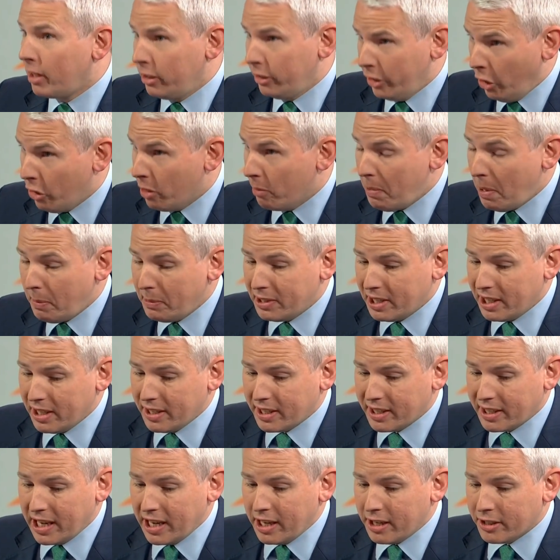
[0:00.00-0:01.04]
Now, the BBC
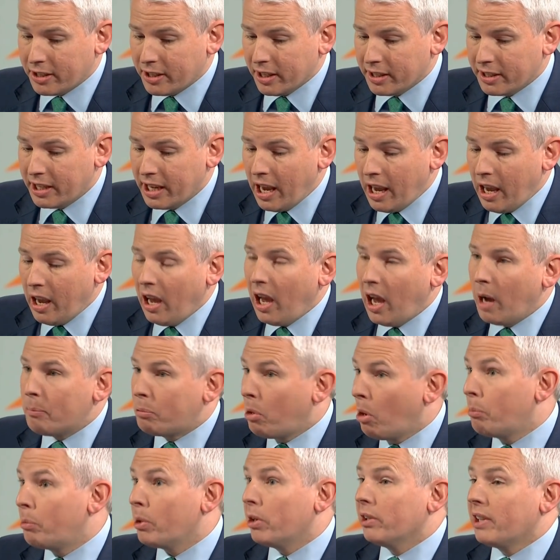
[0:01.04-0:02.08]
states that
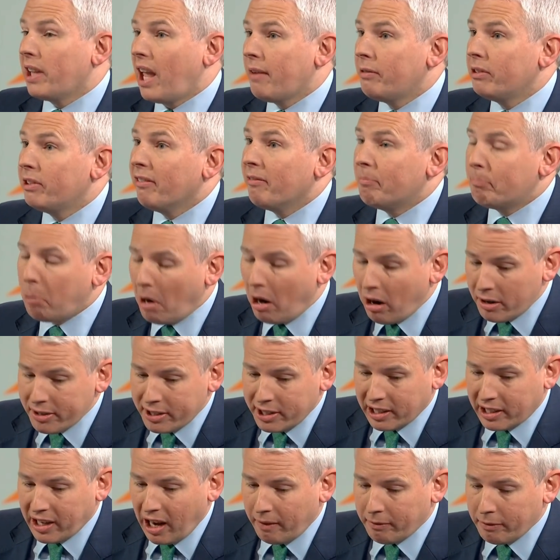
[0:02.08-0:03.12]
appropriate level of
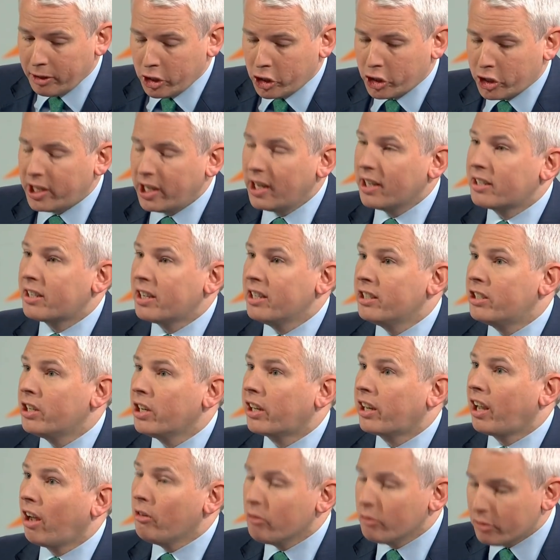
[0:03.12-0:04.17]
party coverage takes into
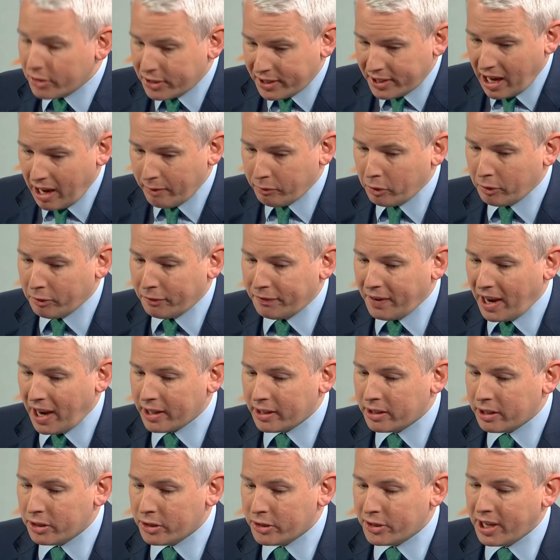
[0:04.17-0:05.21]
account several
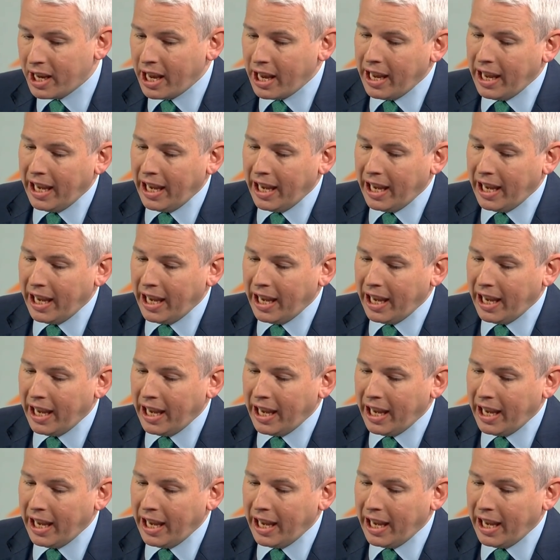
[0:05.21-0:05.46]
factors,